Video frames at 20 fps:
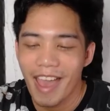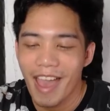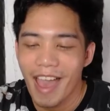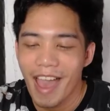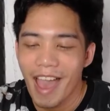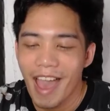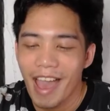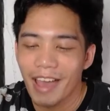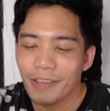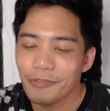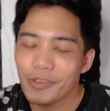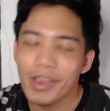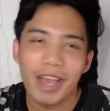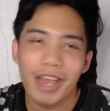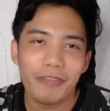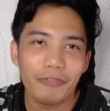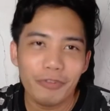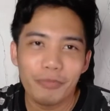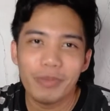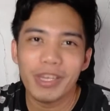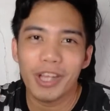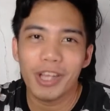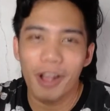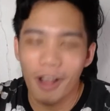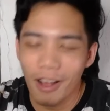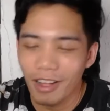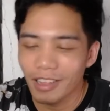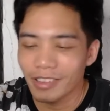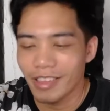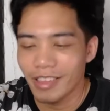Have you ever been
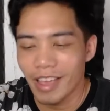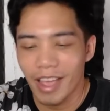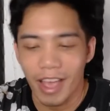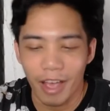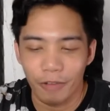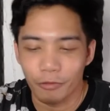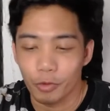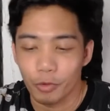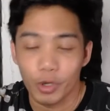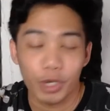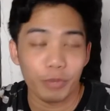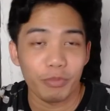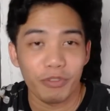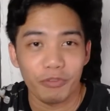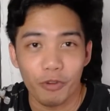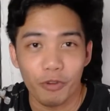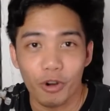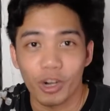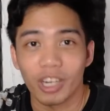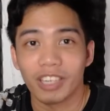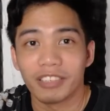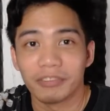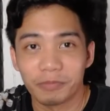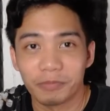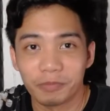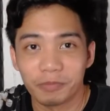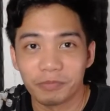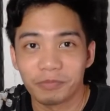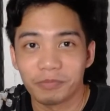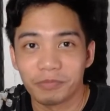called the F word before?
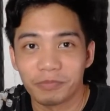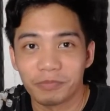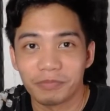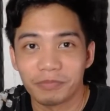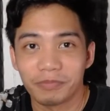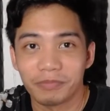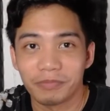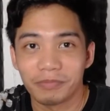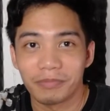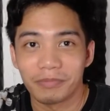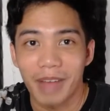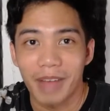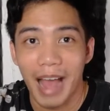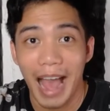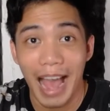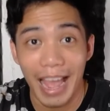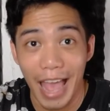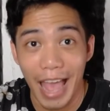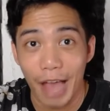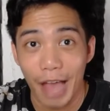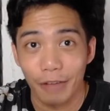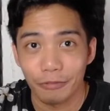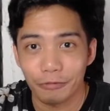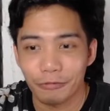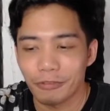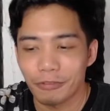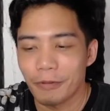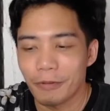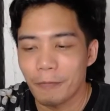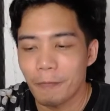I have.
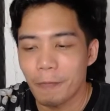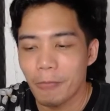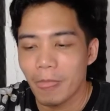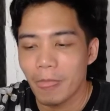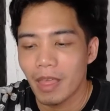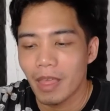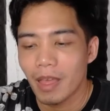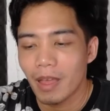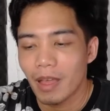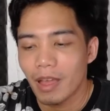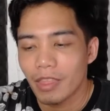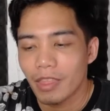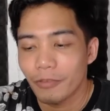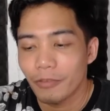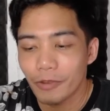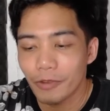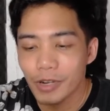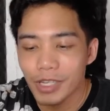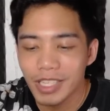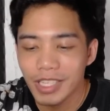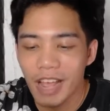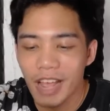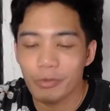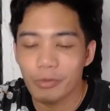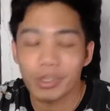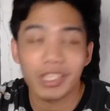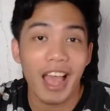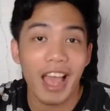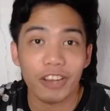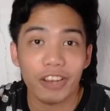The first time
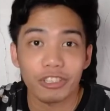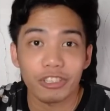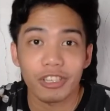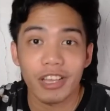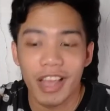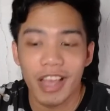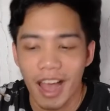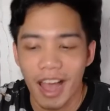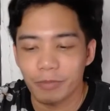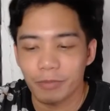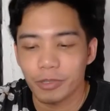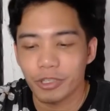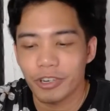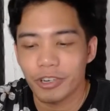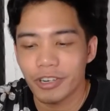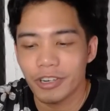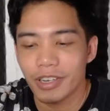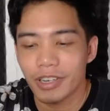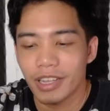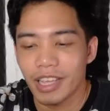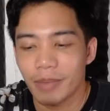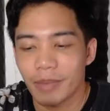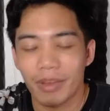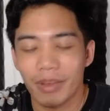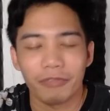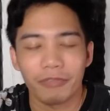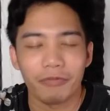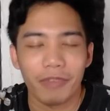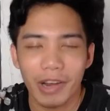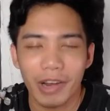was actually captured in my
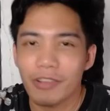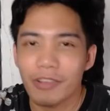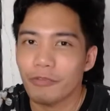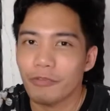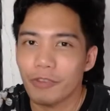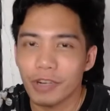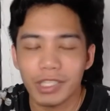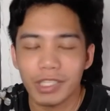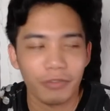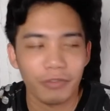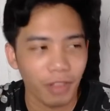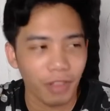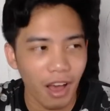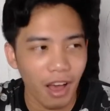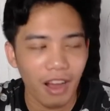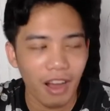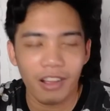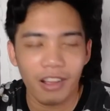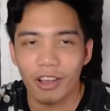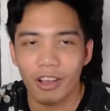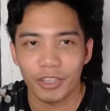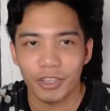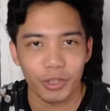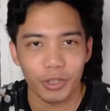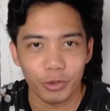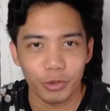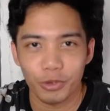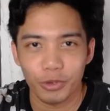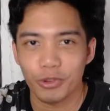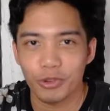very first vlog on
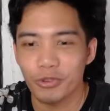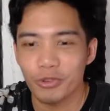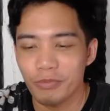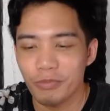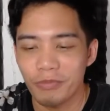YouTube.